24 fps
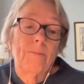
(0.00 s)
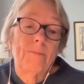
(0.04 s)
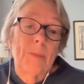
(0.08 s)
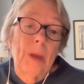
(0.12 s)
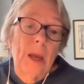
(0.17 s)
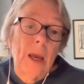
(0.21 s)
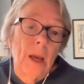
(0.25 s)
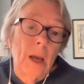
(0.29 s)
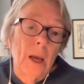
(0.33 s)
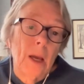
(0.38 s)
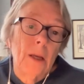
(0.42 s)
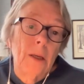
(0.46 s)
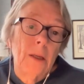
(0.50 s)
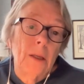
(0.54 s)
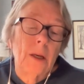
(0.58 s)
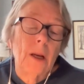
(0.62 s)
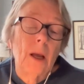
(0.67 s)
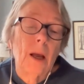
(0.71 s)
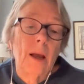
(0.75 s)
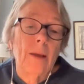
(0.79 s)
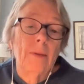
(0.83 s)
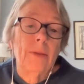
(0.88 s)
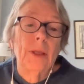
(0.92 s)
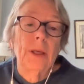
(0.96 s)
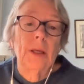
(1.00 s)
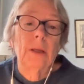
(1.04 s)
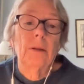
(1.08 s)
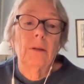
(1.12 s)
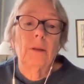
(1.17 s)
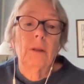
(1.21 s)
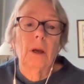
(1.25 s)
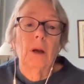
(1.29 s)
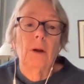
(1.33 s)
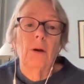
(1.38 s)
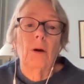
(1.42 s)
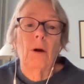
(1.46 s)
and I think
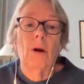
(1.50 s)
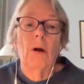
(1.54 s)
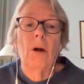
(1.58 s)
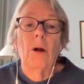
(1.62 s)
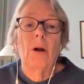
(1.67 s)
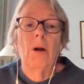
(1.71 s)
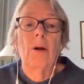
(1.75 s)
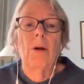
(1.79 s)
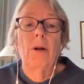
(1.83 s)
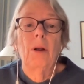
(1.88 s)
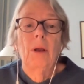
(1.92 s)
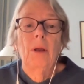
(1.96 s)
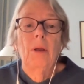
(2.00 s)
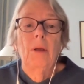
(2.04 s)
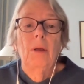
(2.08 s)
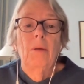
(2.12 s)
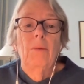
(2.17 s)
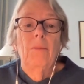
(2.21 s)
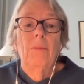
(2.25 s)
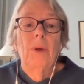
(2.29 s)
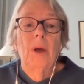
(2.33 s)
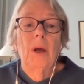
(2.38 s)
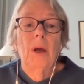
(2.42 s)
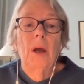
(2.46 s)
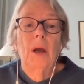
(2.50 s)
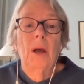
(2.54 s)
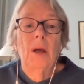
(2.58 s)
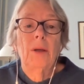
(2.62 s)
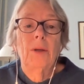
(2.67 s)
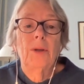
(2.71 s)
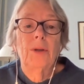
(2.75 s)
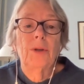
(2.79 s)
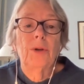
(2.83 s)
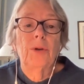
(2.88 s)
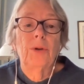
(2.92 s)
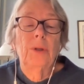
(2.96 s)
there are
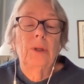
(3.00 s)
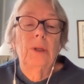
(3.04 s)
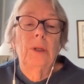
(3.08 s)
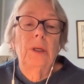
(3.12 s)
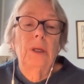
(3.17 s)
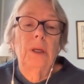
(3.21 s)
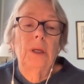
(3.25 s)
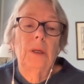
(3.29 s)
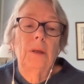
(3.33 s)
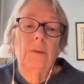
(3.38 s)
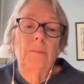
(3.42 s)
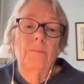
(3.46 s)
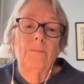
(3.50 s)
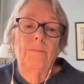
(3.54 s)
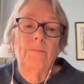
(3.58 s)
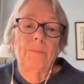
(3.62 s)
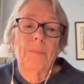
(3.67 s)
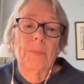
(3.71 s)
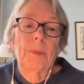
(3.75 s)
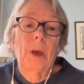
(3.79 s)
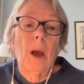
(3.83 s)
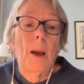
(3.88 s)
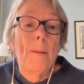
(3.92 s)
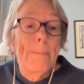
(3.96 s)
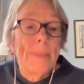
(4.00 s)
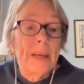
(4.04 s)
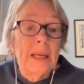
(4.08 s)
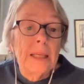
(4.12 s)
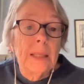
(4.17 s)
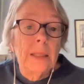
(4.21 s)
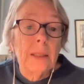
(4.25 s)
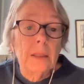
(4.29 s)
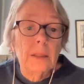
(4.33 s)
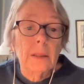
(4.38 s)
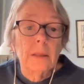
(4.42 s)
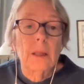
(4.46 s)
certainly
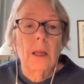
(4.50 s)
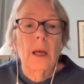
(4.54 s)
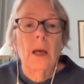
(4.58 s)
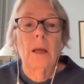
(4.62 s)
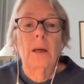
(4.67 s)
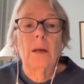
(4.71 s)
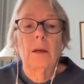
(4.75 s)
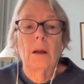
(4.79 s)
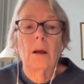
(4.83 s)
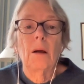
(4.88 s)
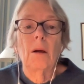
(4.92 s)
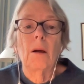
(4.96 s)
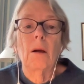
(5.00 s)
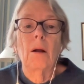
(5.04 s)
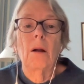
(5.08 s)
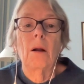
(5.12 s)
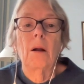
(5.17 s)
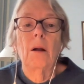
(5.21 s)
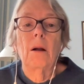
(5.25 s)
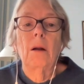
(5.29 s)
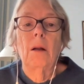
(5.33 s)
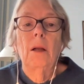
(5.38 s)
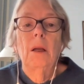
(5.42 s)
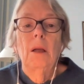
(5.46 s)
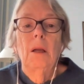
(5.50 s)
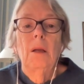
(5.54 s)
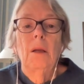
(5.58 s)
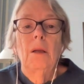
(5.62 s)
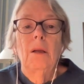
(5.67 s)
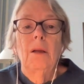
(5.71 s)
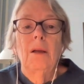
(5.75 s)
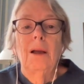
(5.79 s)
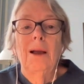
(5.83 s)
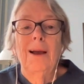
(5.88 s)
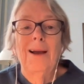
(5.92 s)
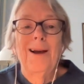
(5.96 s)
companies that are
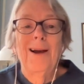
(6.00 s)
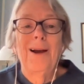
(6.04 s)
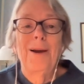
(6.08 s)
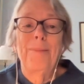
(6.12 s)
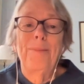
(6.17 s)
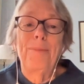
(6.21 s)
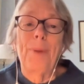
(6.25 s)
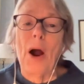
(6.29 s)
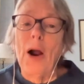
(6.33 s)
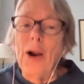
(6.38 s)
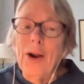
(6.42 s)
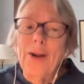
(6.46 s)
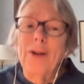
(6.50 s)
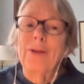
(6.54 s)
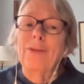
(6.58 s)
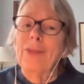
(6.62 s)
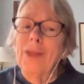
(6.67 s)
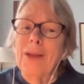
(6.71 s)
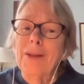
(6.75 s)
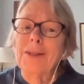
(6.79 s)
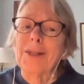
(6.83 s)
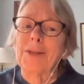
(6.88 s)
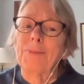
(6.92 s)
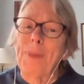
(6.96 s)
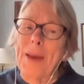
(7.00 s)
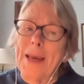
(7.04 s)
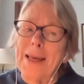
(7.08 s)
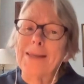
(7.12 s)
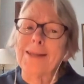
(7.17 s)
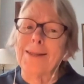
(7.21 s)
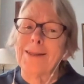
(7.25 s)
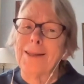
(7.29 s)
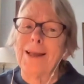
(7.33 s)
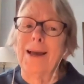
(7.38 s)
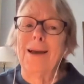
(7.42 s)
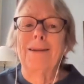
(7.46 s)
part of the
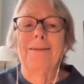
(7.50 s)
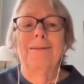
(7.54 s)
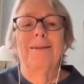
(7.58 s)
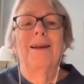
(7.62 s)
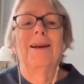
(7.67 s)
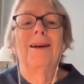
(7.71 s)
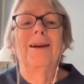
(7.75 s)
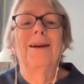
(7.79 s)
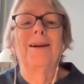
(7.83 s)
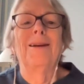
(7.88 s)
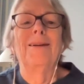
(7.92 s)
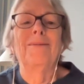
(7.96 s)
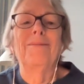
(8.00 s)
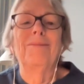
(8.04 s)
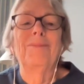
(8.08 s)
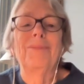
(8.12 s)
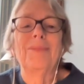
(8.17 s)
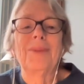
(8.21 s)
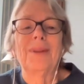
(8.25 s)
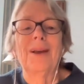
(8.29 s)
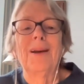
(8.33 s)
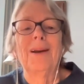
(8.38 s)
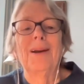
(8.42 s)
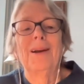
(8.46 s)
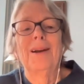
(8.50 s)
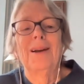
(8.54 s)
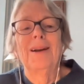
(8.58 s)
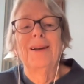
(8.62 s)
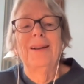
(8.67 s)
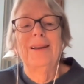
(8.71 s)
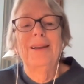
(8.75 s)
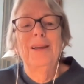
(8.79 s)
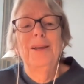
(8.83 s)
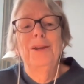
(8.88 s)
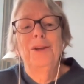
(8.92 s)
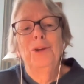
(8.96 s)
space
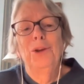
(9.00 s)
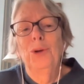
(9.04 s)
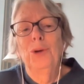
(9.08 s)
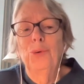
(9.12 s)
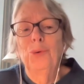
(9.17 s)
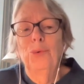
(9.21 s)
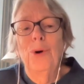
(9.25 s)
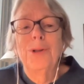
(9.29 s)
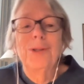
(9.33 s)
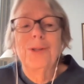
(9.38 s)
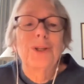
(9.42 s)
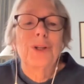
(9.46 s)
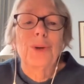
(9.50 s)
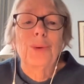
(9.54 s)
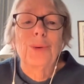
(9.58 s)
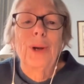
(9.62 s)
that EU wants to